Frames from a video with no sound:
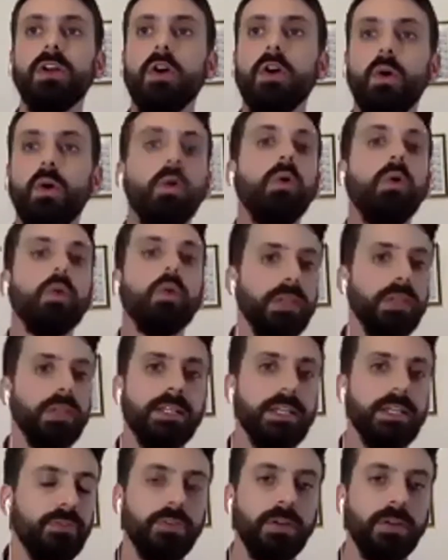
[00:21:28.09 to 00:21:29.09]
all the
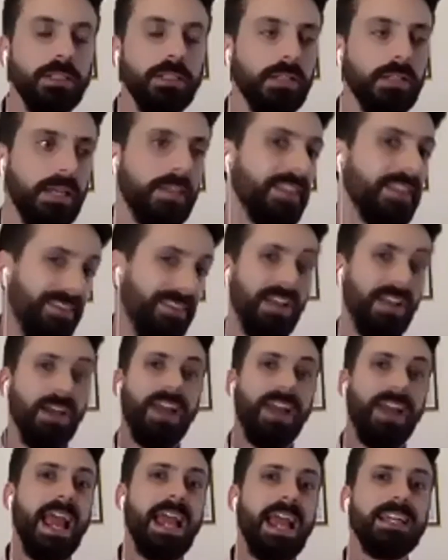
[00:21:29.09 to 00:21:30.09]
different, I think they found
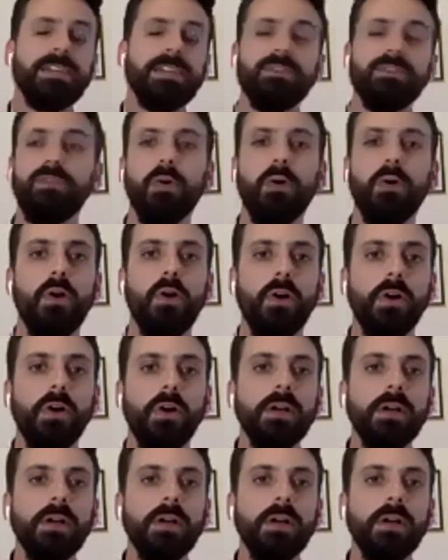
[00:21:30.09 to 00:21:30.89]
84